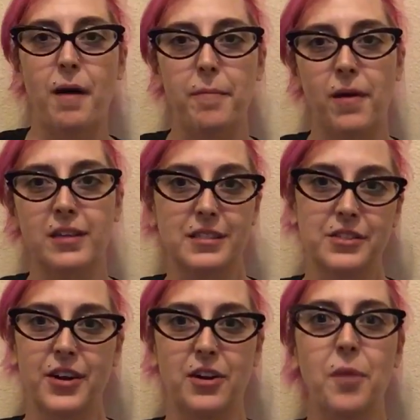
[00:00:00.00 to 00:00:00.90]
pop rocks in
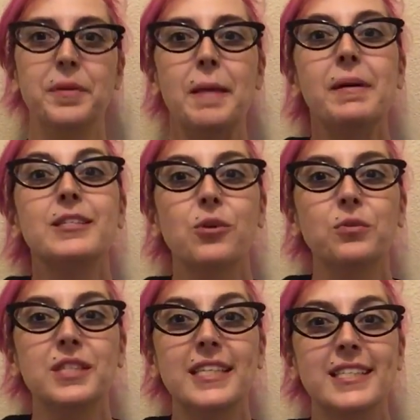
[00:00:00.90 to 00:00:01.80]
there at all, but that makes
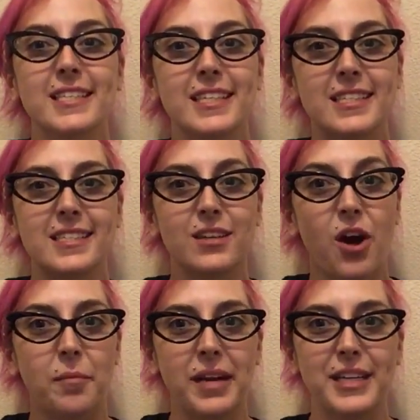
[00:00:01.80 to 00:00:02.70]
total sense because it's the
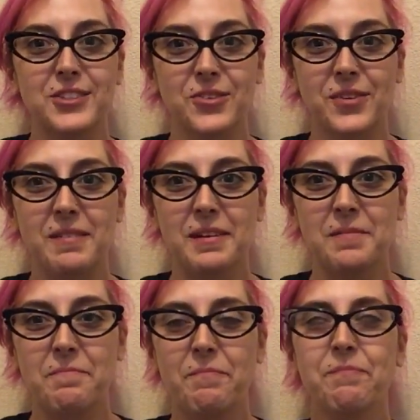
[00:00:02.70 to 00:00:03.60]
carbonation or whatever.